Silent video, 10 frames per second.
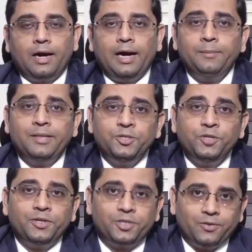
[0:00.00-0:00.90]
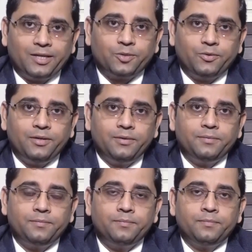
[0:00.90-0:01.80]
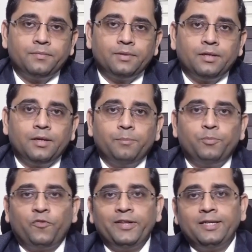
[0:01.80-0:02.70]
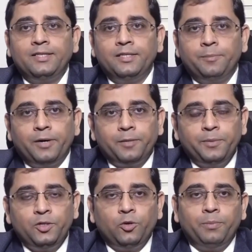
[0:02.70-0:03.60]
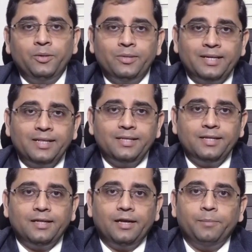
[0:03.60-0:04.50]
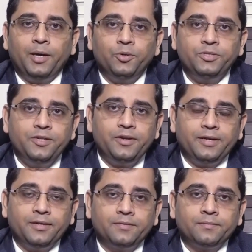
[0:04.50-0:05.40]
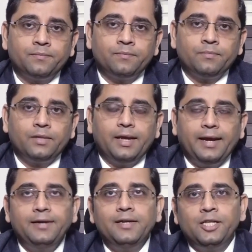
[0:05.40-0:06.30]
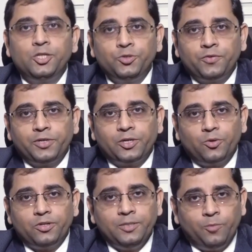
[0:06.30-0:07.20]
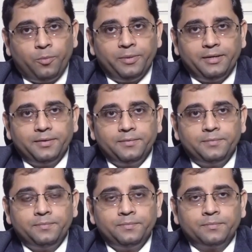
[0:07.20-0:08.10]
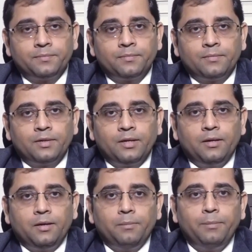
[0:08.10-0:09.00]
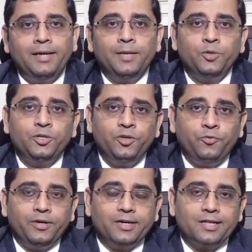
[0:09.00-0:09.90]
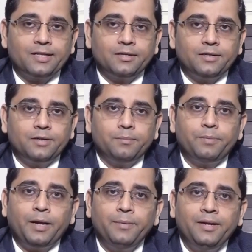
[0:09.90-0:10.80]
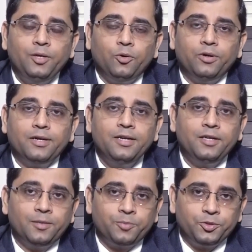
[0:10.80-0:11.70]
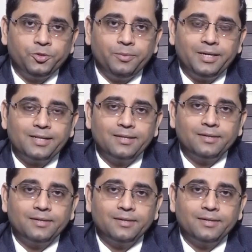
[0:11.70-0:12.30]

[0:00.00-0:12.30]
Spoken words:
I am Sanjeeva Srivastava, Professor in the Department of Biosciences and Bioengineering, Indian Institute of Technology, Bombay. My laboratory works primarily on clinical proteomics,